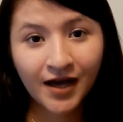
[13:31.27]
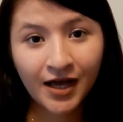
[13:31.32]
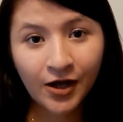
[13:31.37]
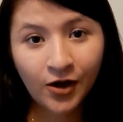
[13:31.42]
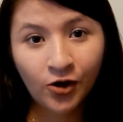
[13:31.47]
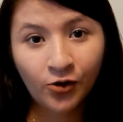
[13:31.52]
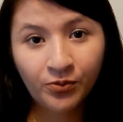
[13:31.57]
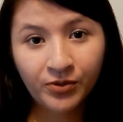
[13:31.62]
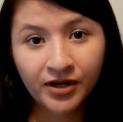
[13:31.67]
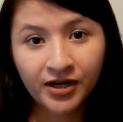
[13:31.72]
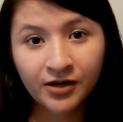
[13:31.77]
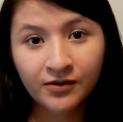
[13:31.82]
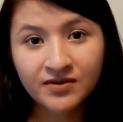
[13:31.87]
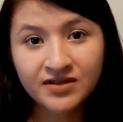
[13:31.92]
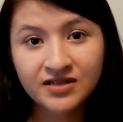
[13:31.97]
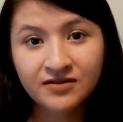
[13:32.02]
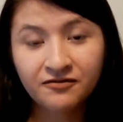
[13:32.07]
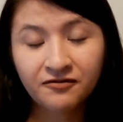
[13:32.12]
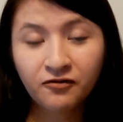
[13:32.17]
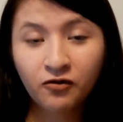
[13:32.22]
I hope that it
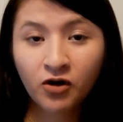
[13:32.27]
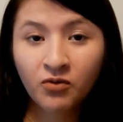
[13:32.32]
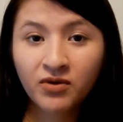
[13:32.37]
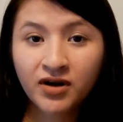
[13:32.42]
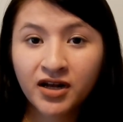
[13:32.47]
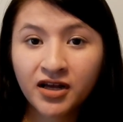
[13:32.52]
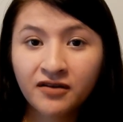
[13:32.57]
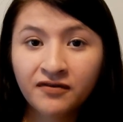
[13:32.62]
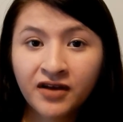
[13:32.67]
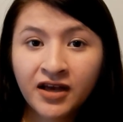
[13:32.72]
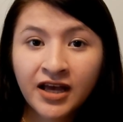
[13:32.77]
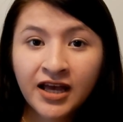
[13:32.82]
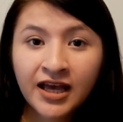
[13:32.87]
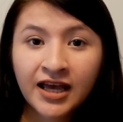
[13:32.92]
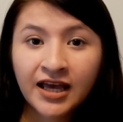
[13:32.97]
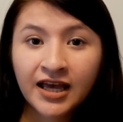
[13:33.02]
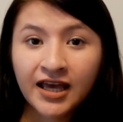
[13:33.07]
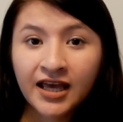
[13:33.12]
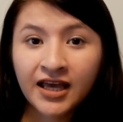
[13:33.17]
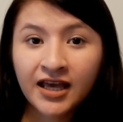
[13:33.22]
was informative
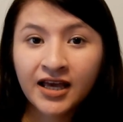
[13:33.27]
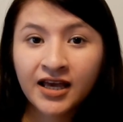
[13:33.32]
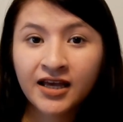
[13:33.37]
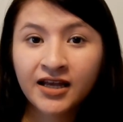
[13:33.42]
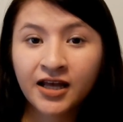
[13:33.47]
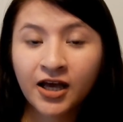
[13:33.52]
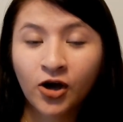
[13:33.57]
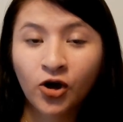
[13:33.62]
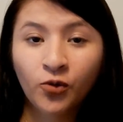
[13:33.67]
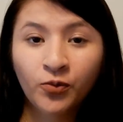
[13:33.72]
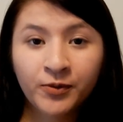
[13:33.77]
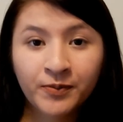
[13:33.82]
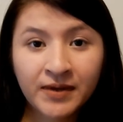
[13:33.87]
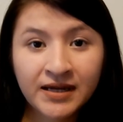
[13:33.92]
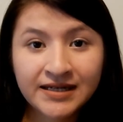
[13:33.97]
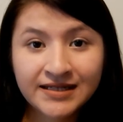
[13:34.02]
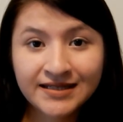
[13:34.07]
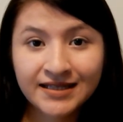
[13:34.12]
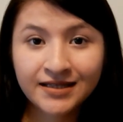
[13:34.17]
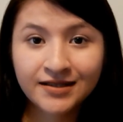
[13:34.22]
and I hope it
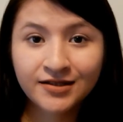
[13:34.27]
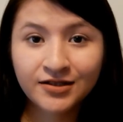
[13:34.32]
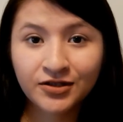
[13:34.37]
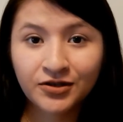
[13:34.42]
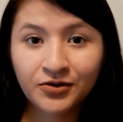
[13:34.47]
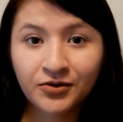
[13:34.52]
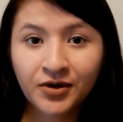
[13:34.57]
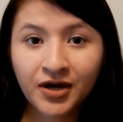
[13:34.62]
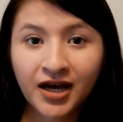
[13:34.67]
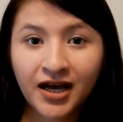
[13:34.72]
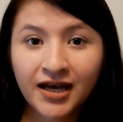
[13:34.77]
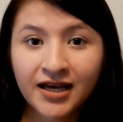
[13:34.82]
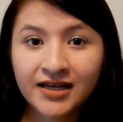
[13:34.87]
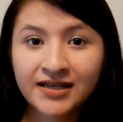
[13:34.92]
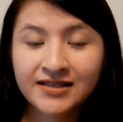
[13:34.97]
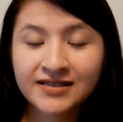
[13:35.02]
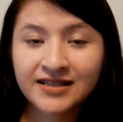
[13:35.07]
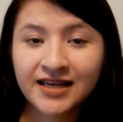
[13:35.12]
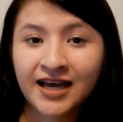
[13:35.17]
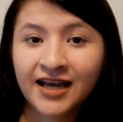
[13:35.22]
made sense to you
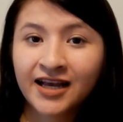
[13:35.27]
guys.